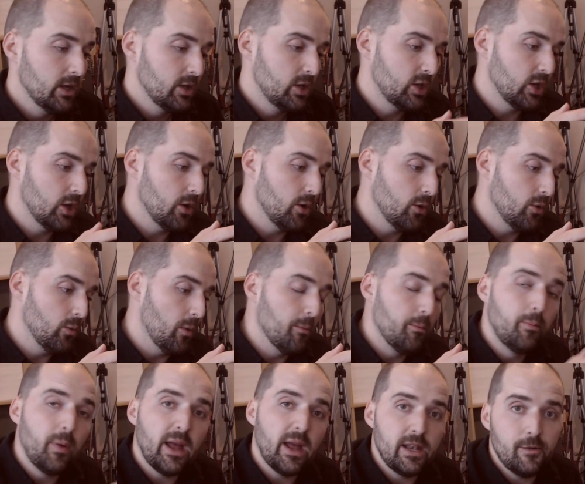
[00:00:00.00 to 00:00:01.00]
to
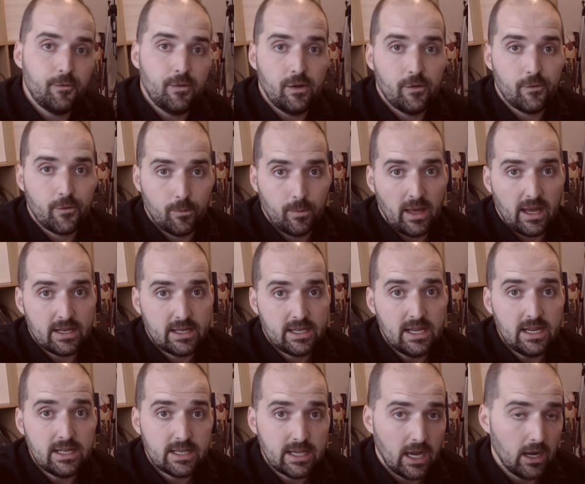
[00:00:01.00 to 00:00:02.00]
benefit from that
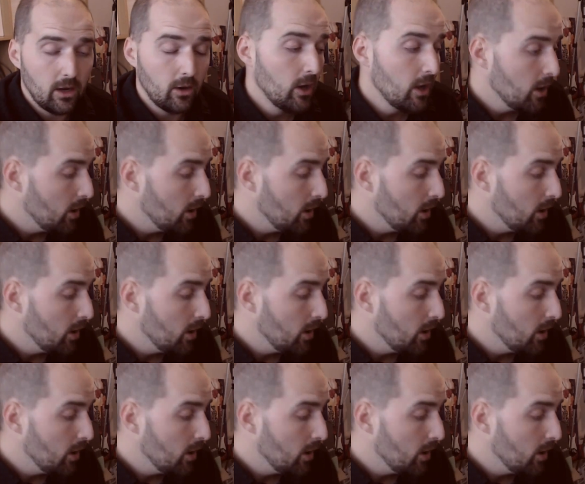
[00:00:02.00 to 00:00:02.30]
detail.